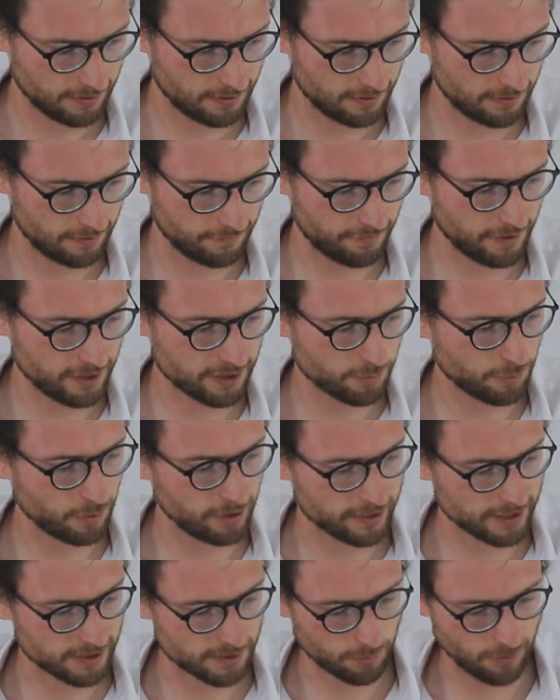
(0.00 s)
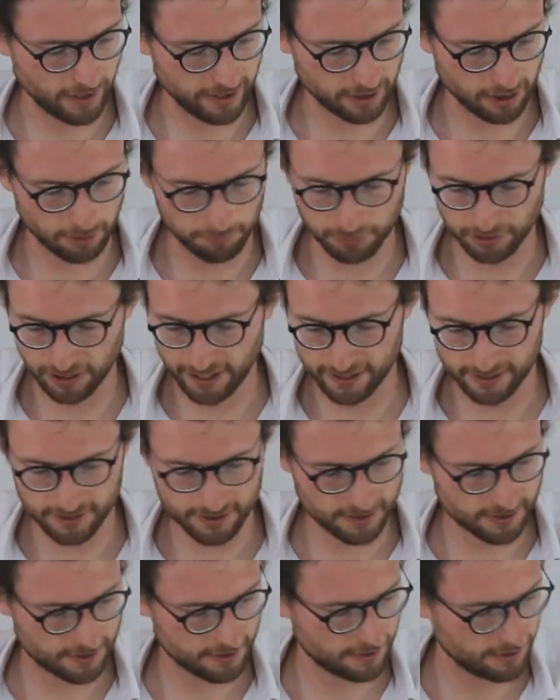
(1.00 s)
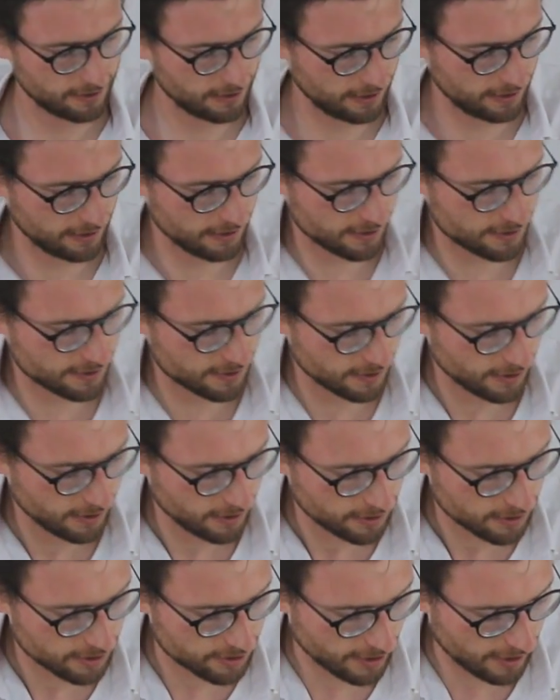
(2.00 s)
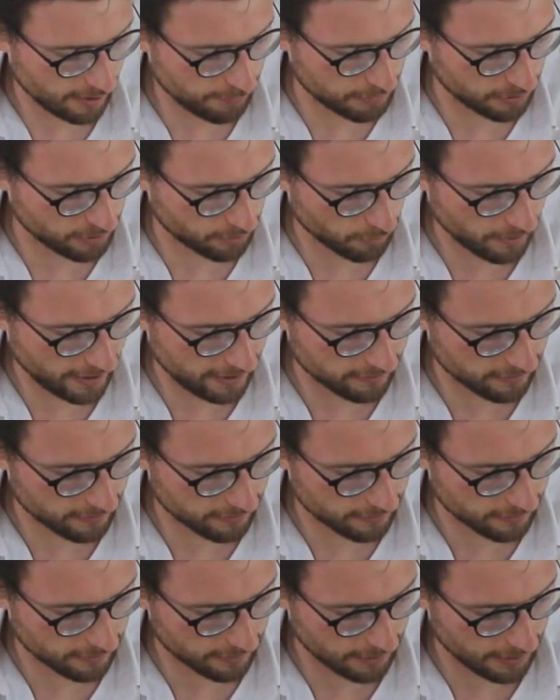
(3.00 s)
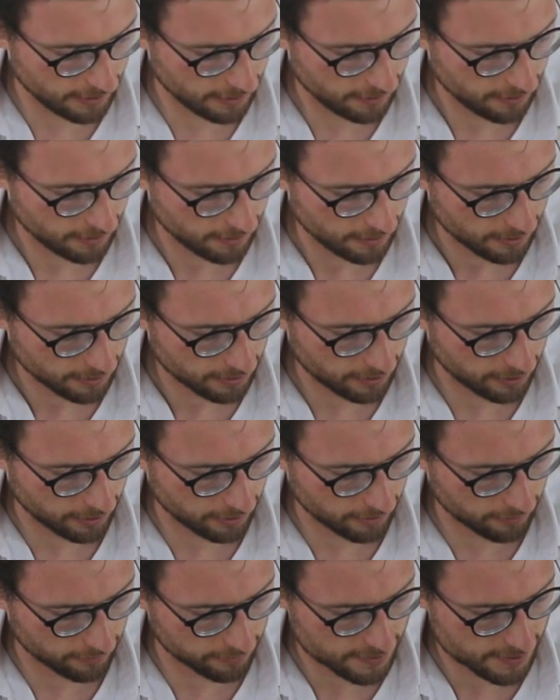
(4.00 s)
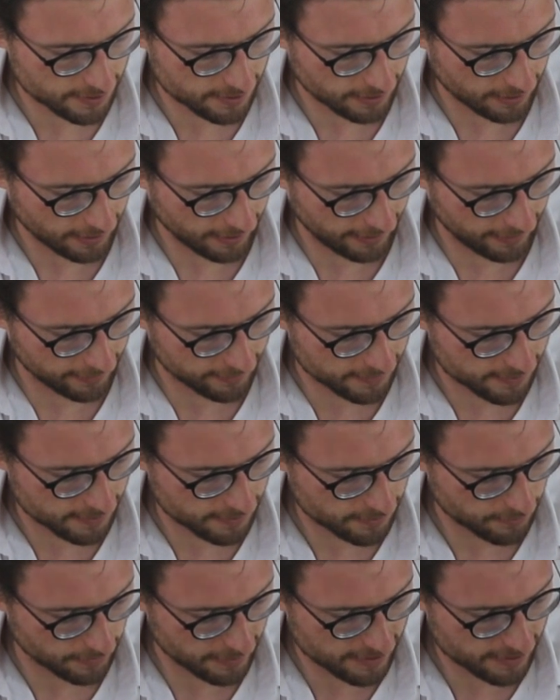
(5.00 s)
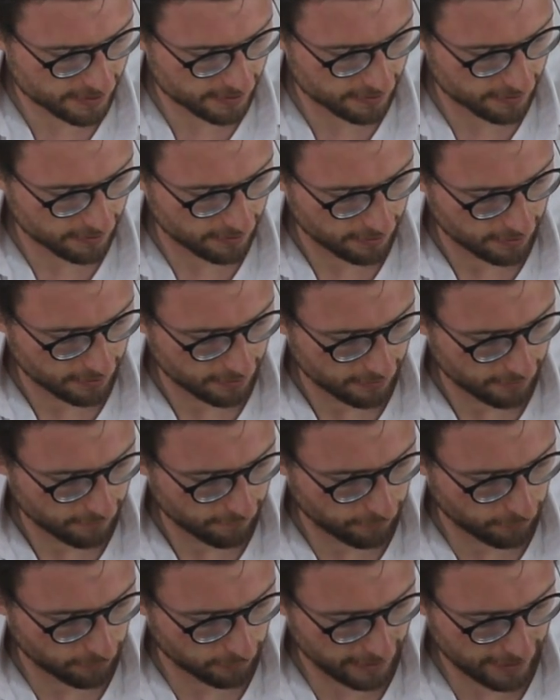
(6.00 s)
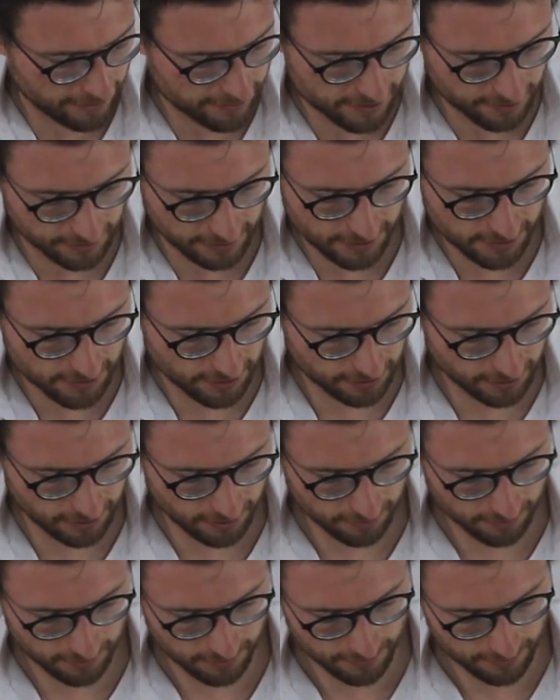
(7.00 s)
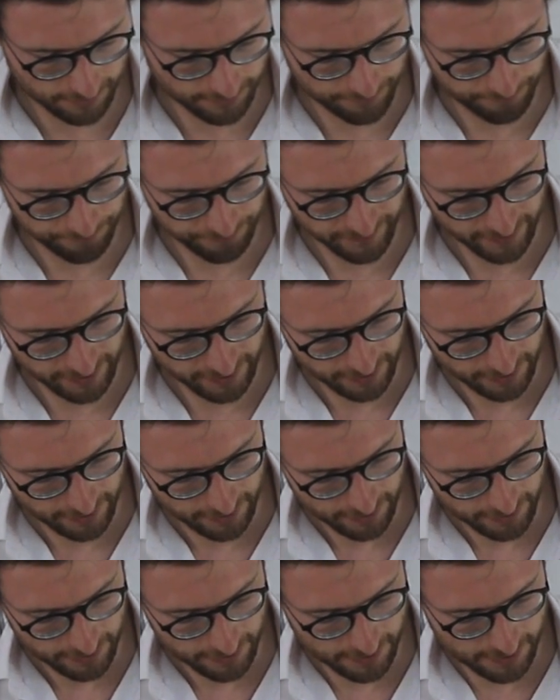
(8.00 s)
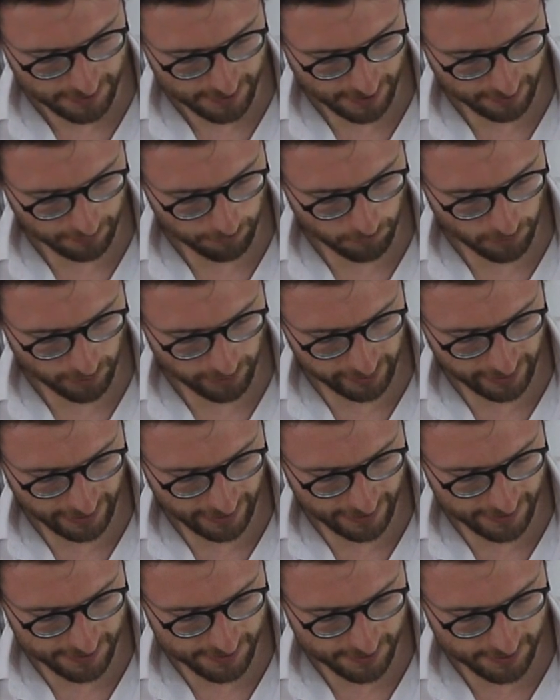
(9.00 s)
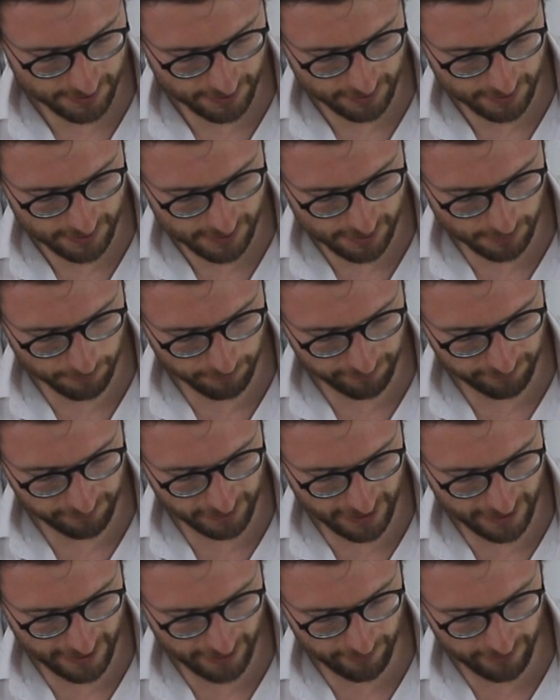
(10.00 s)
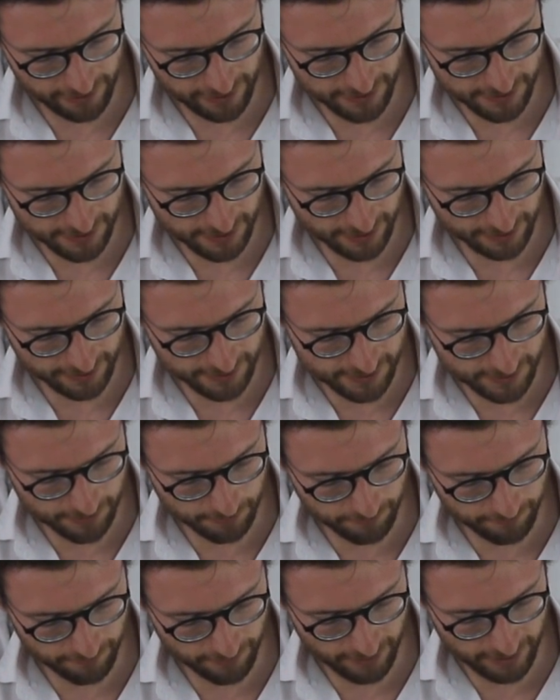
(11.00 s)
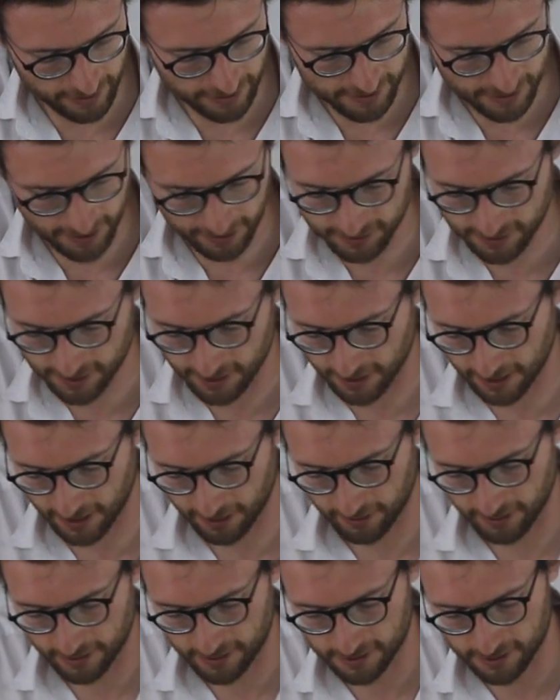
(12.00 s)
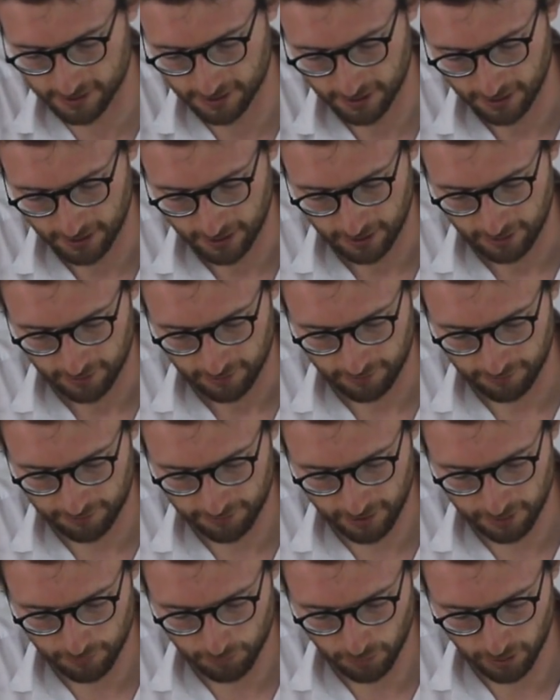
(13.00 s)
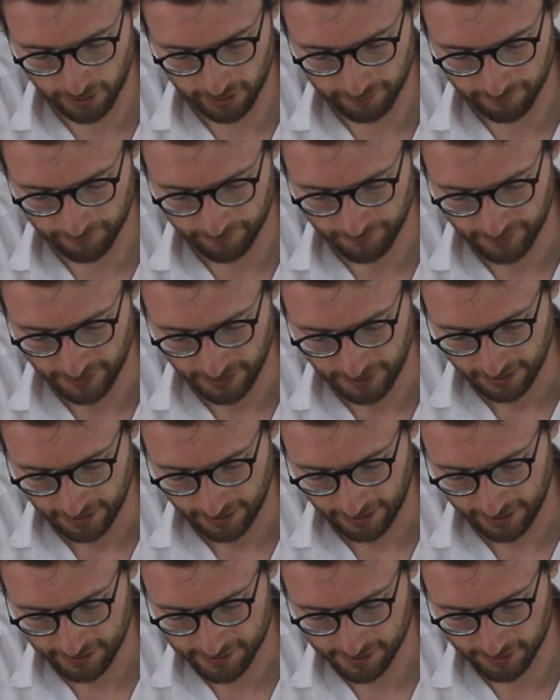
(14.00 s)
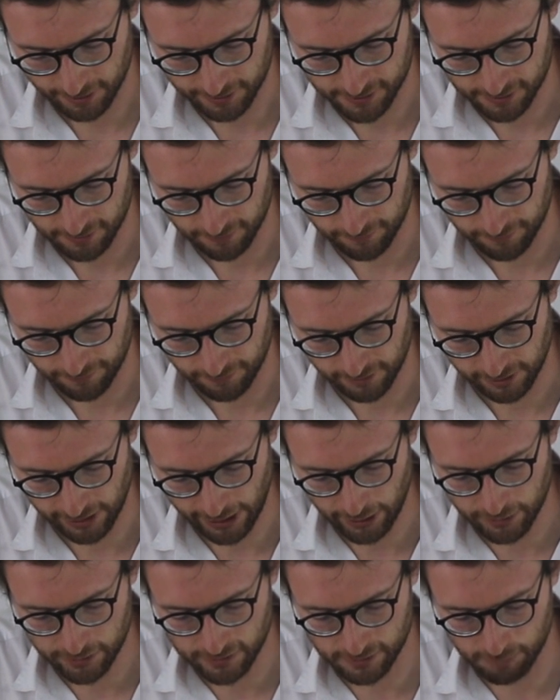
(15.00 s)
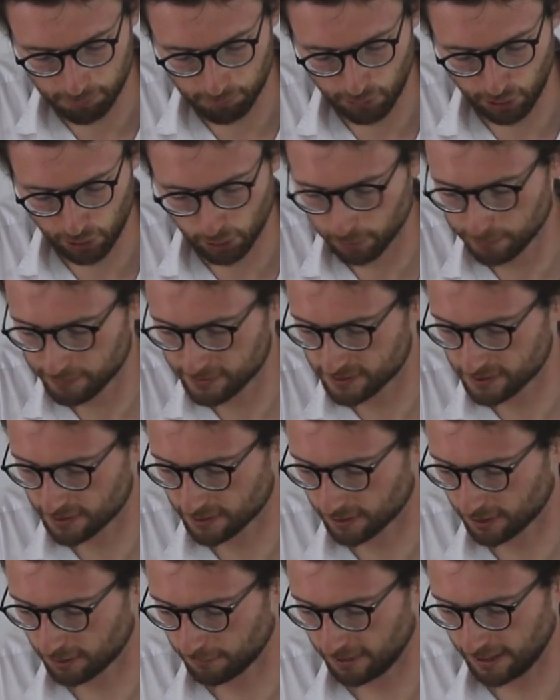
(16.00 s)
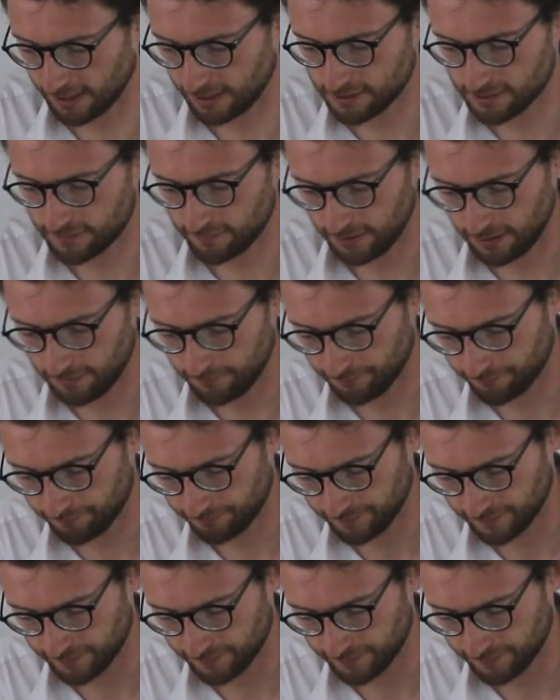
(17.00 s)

The first one is quite complex in its shape and the way that the curls and twists fall out on each other. The second one has some flat areas and some very textured areas. The third one has lots of nodes and bulbs coming out of it.